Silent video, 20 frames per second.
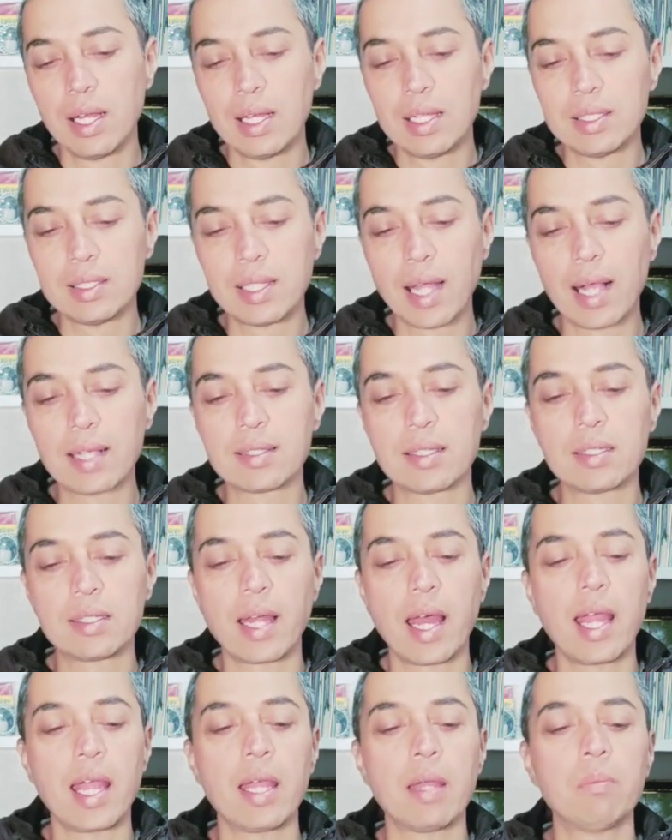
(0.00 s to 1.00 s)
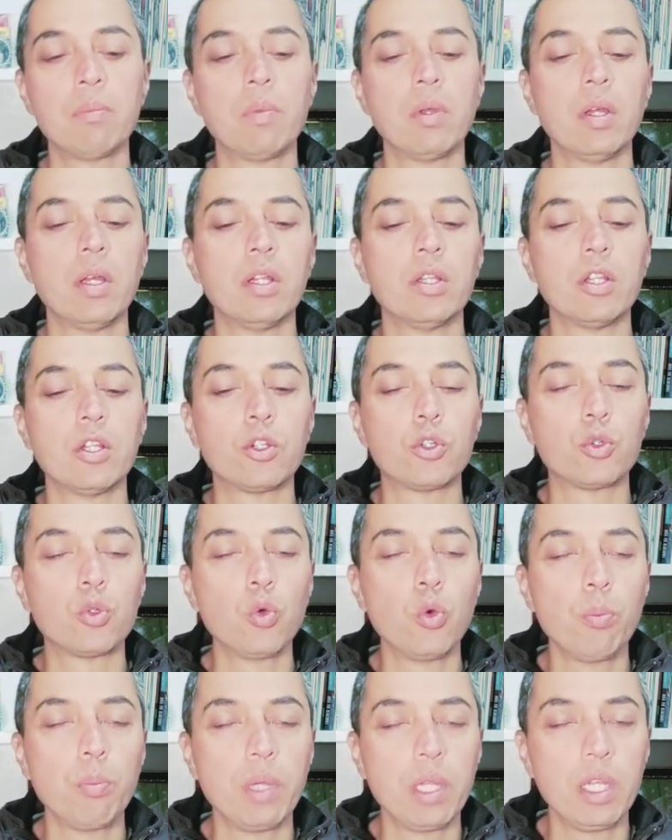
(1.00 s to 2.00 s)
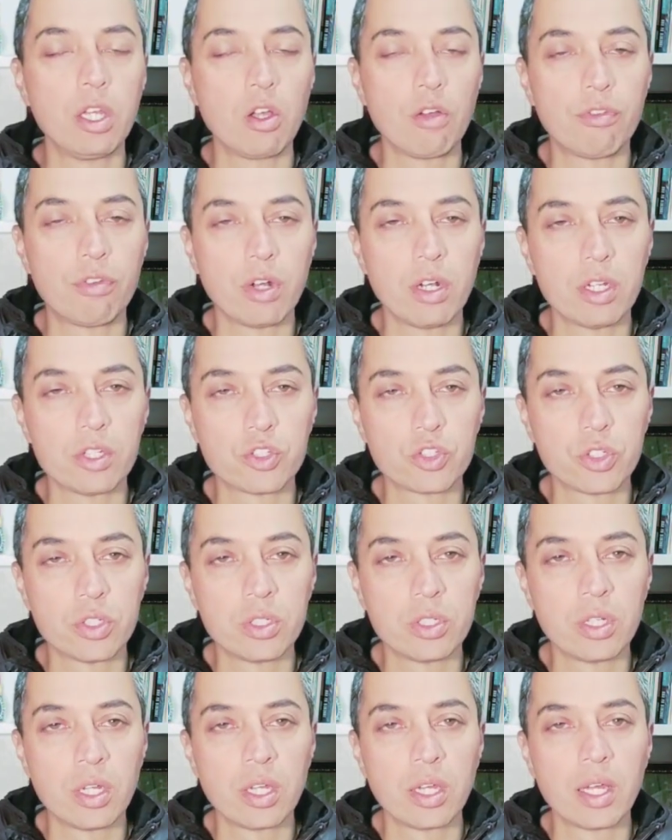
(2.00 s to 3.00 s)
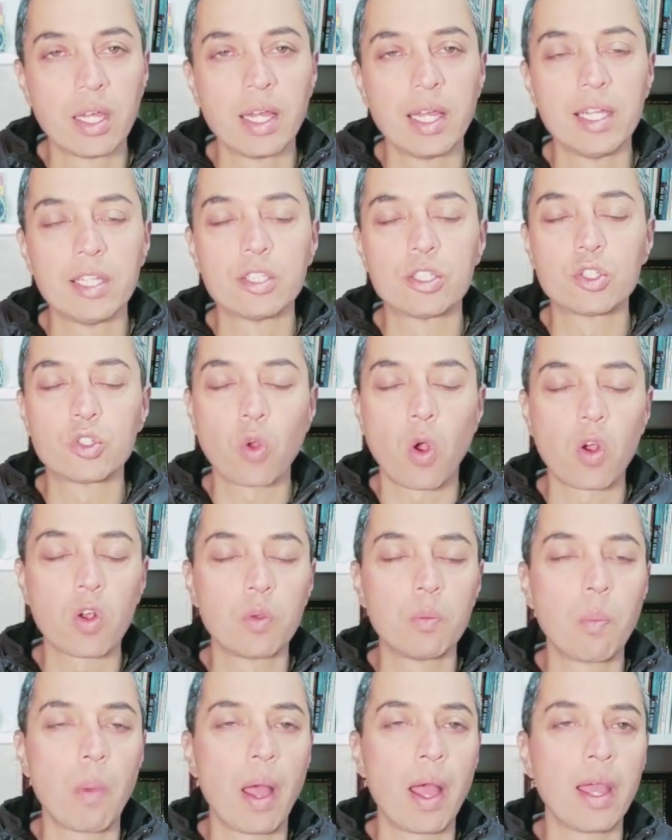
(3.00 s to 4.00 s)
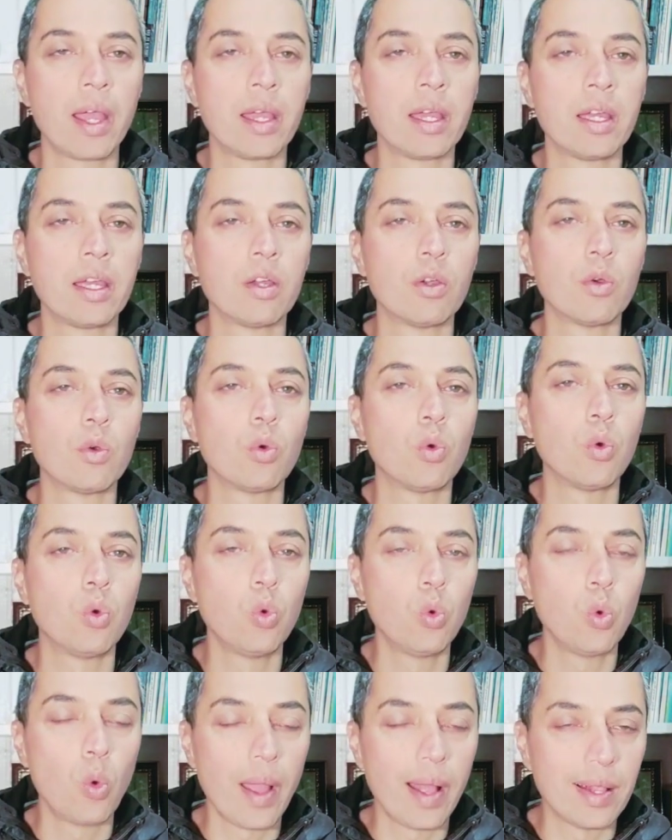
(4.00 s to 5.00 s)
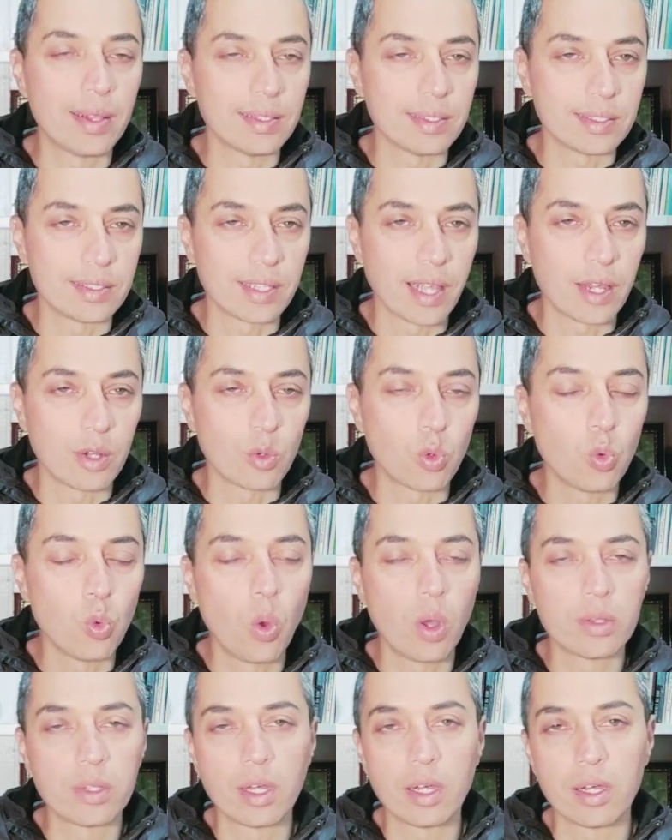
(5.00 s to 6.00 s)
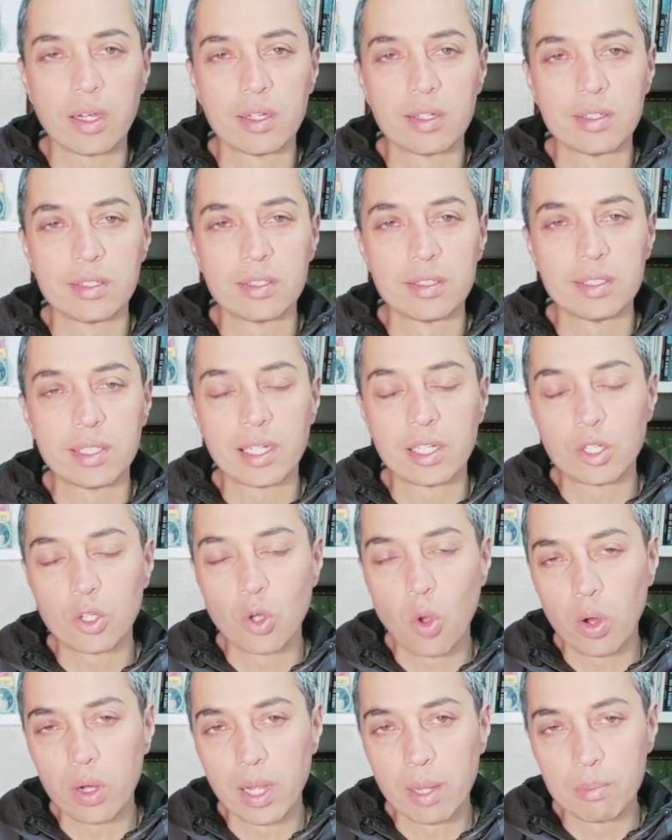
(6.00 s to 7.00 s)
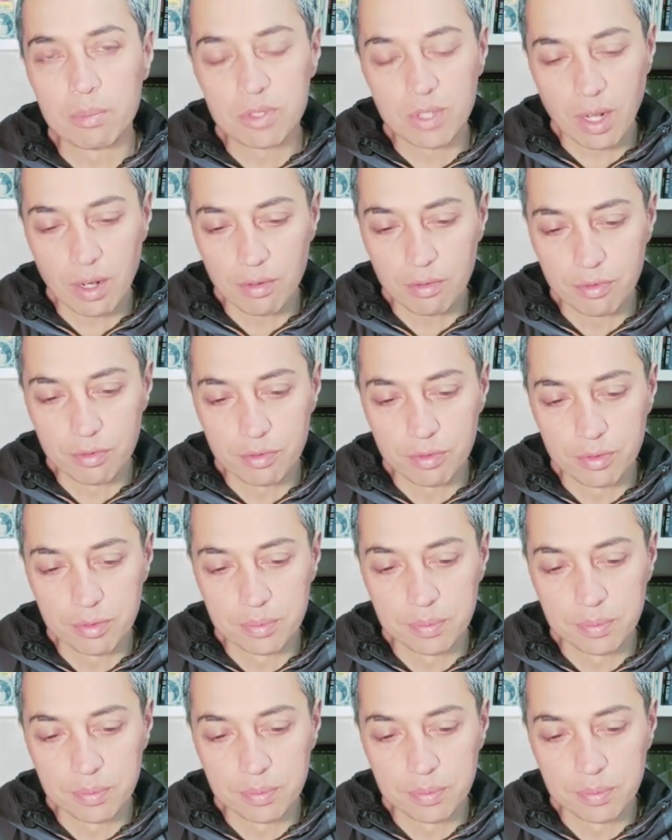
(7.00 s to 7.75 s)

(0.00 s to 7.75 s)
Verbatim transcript: that's the time the true meaning of religion is taught by who else and who other than God Himself.